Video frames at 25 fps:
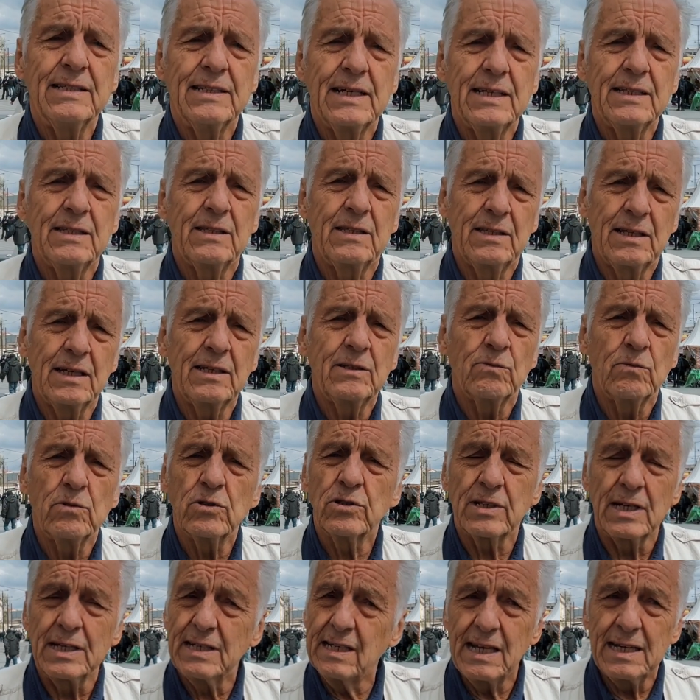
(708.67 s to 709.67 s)
that
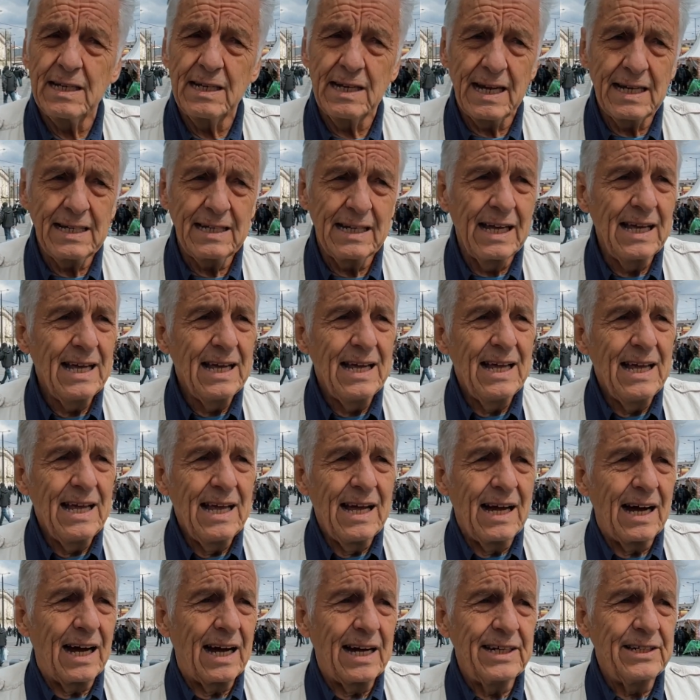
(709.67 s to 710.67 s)
was and
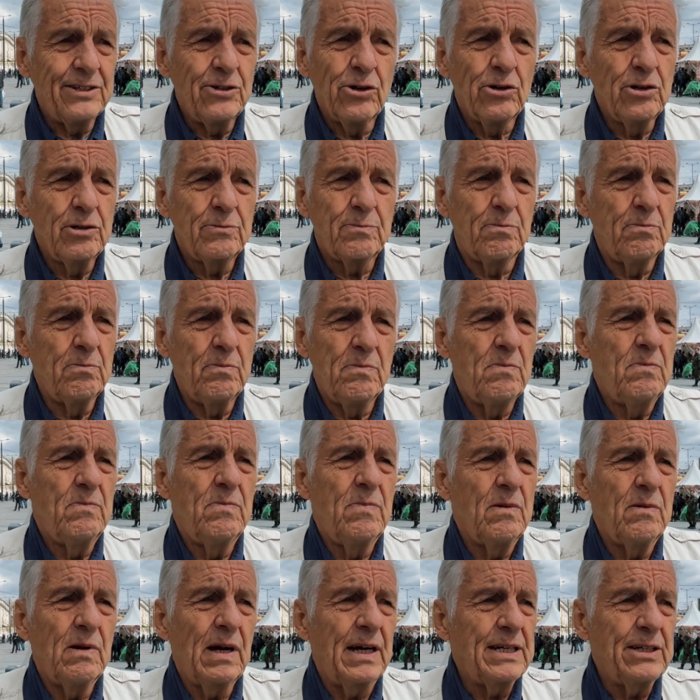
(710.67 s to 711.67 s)
I
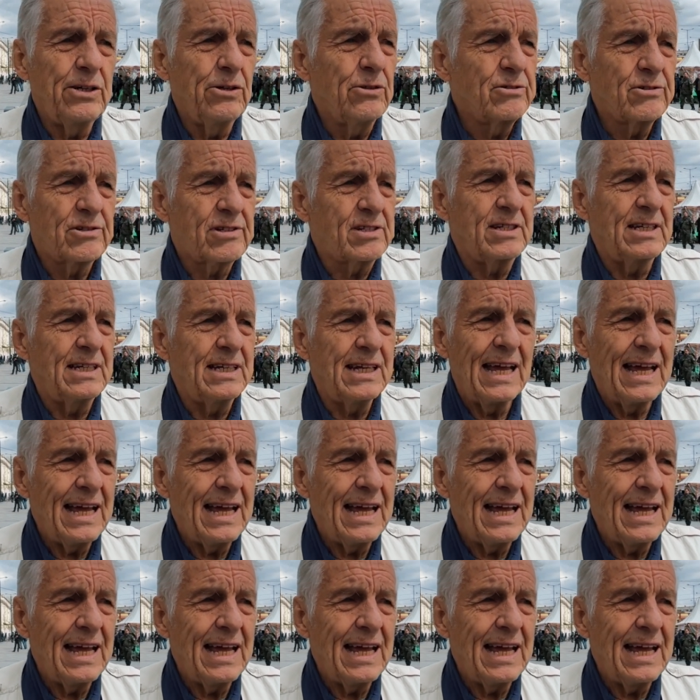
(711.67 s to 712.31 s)
don't see